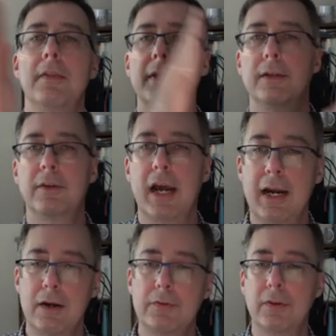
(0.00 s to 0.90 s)
on the
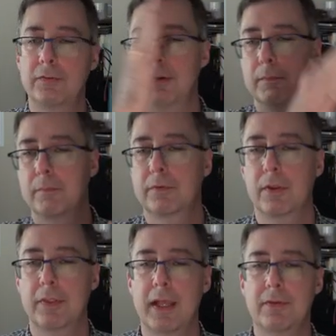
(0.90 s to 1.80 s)
entire system.
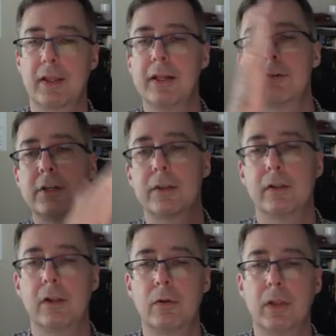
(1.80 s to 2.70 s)
So that's the energy of the
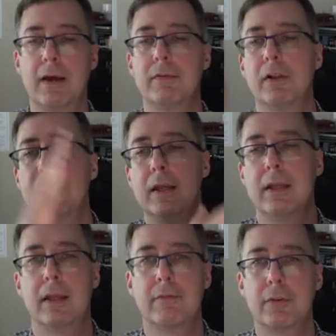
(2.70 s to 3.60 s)
low level
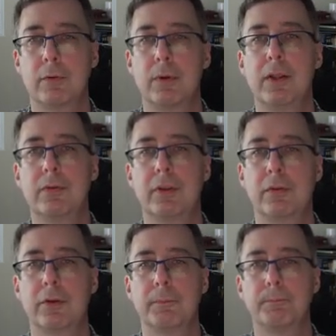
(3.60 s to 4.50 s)
for the real
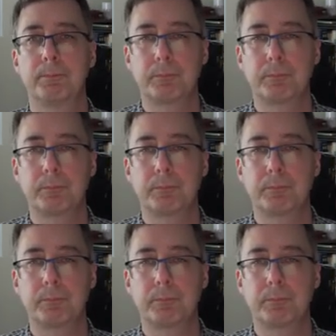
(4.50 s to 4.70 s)
system.